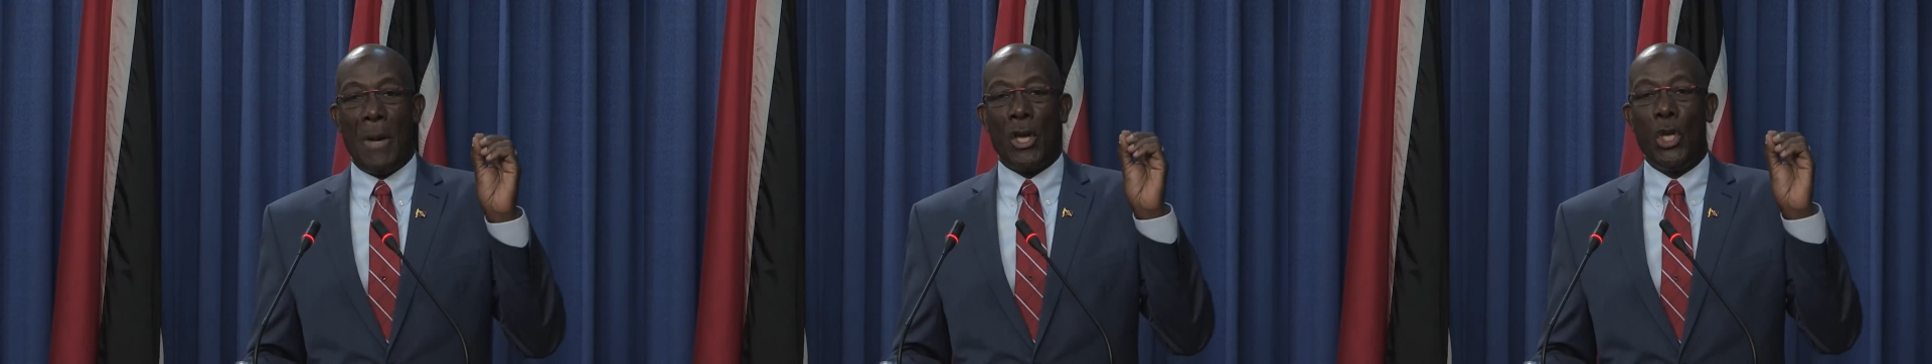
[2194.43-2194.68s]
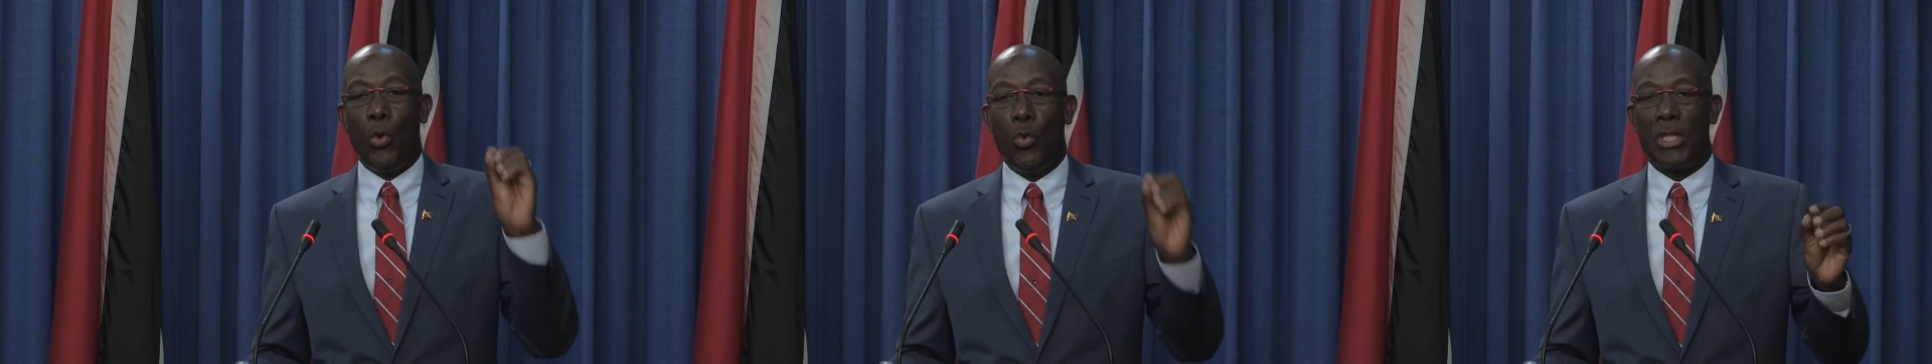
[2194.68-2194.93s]

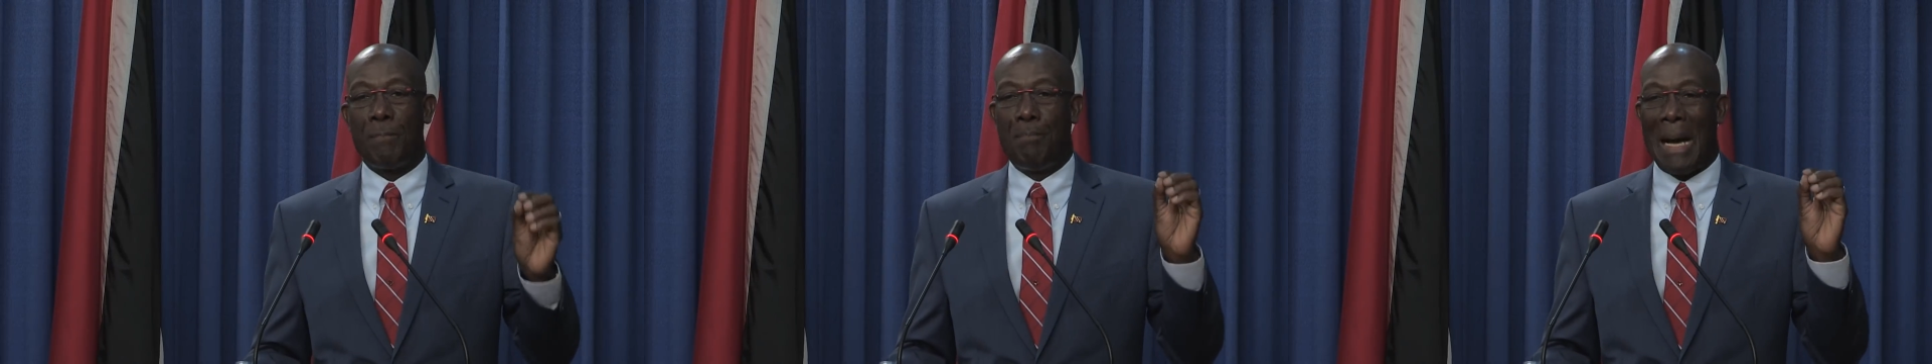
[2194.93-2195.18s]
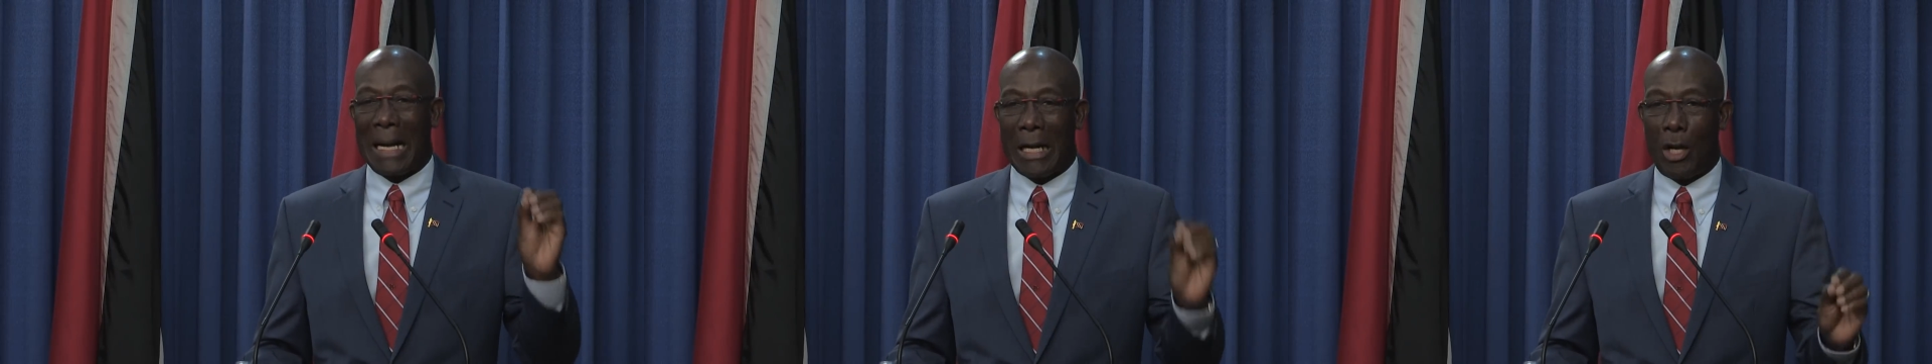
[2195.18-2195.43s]
huge
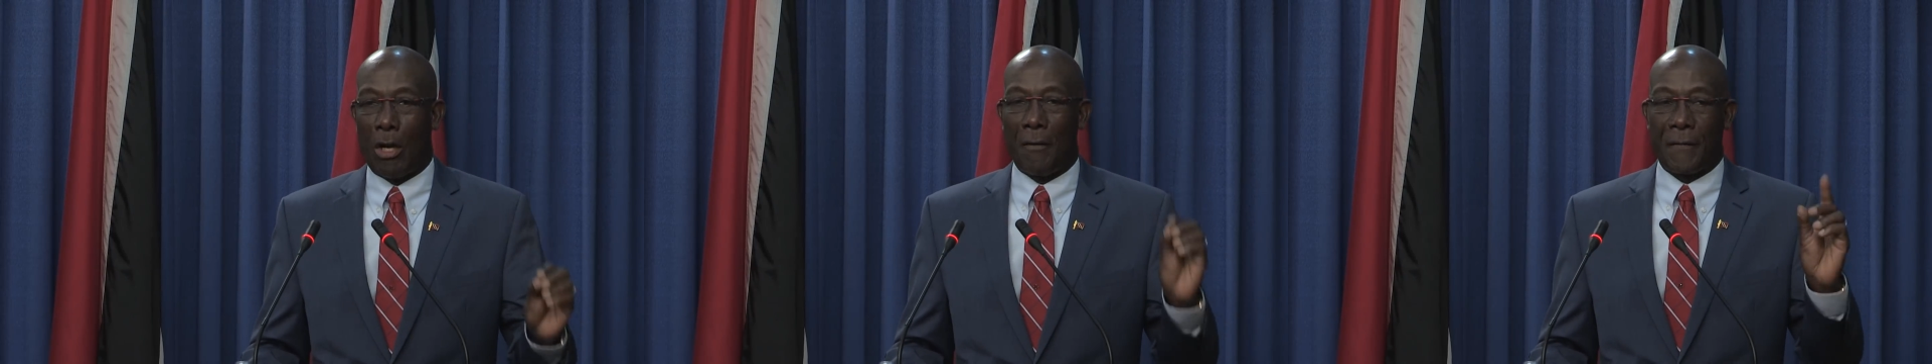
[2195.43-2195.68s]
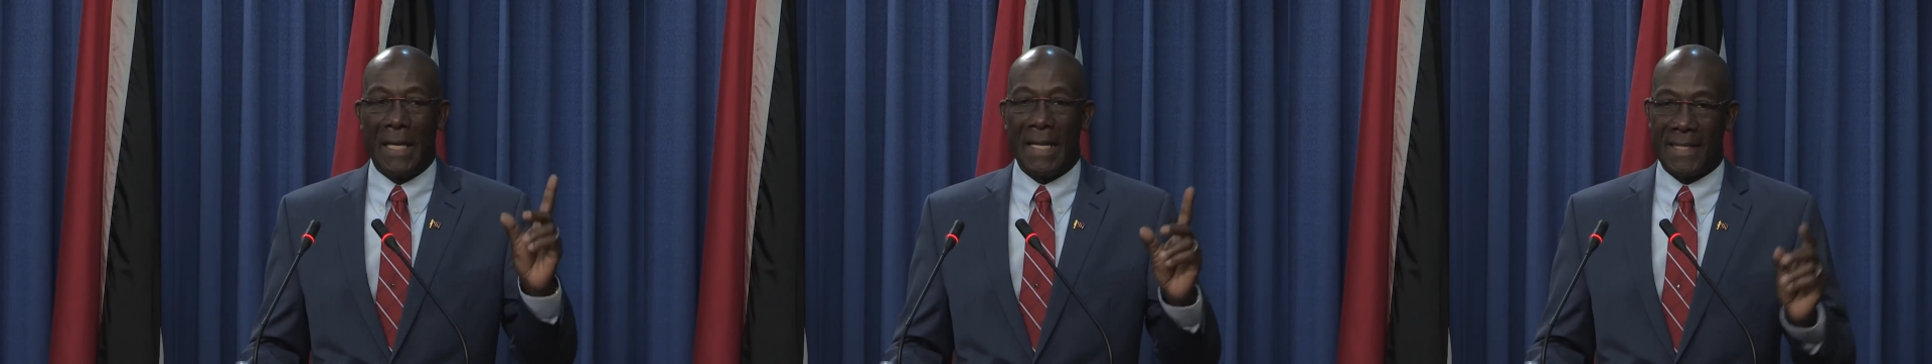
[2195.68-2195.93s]
backlog
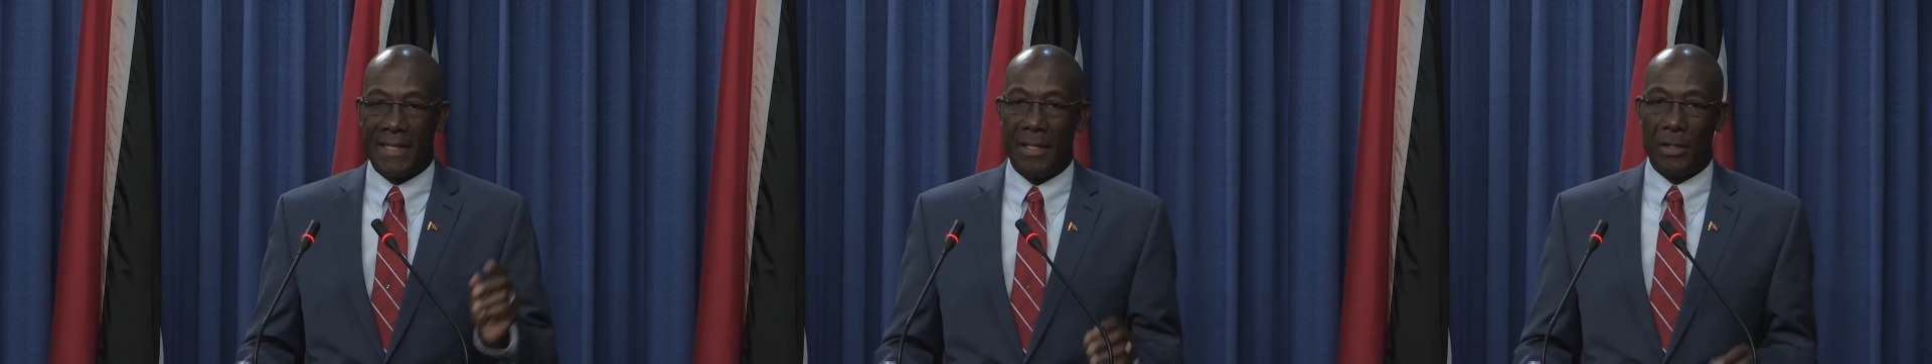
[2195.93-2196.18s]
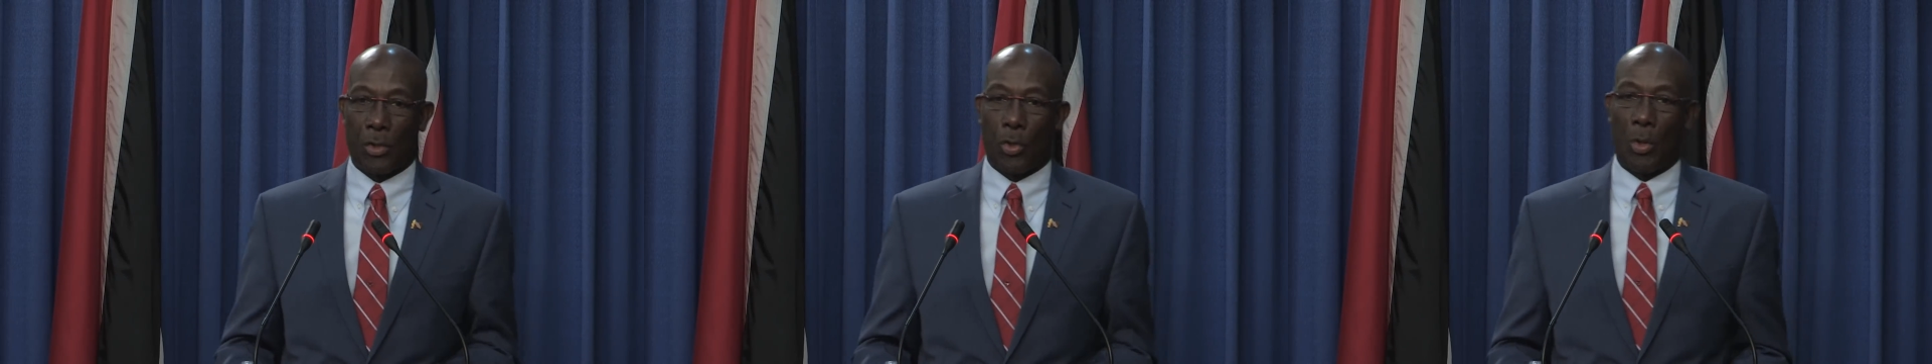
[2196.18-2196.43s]
of cases in
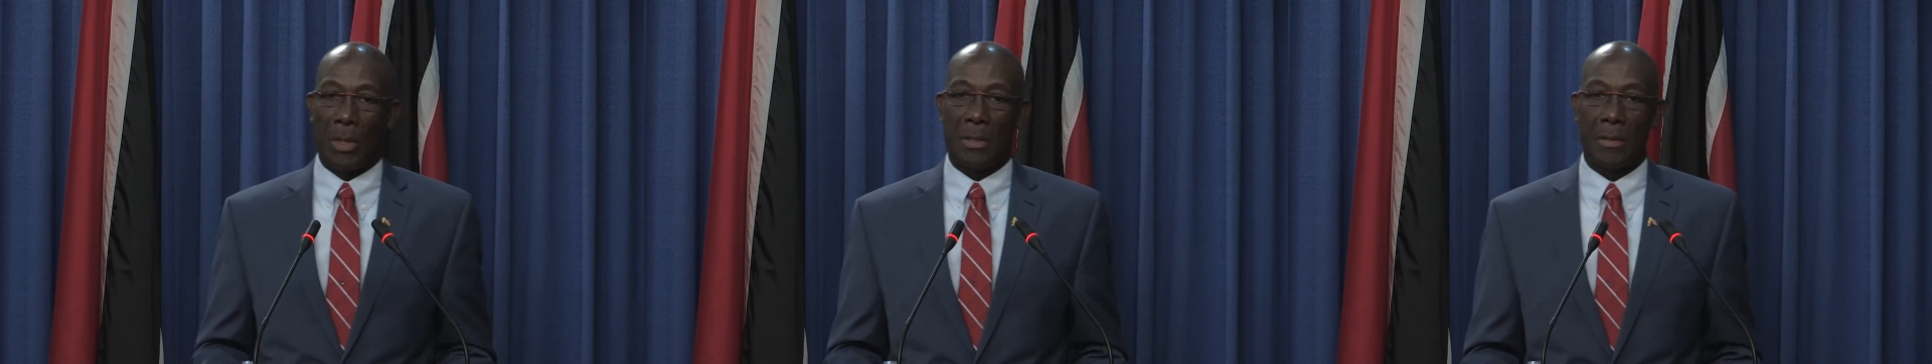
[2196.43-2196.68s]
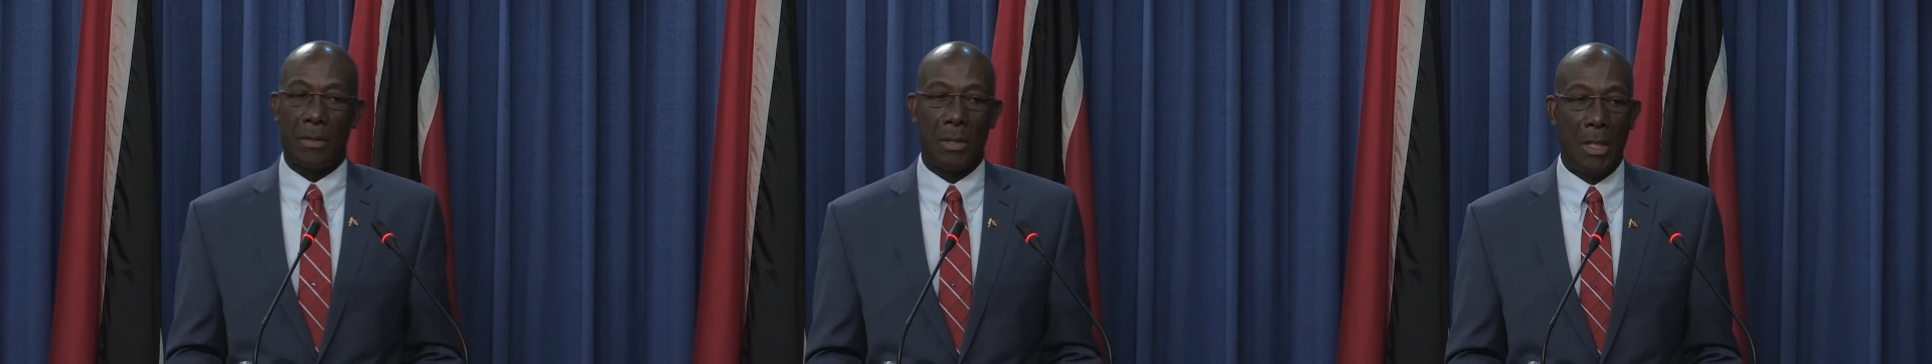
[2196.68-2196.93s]
the
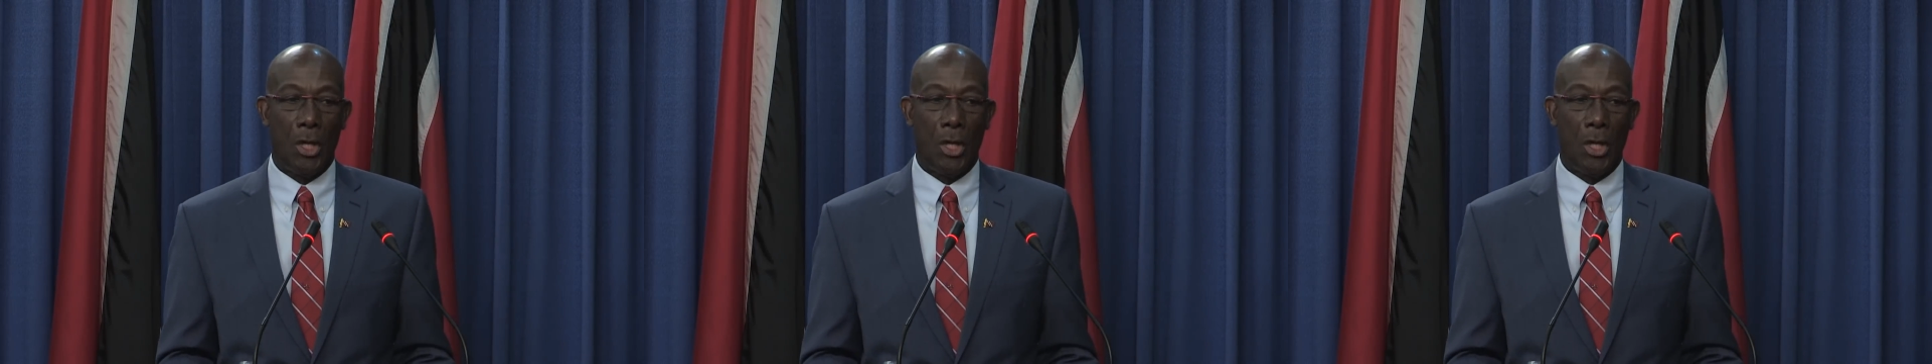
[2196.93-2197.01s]
courts,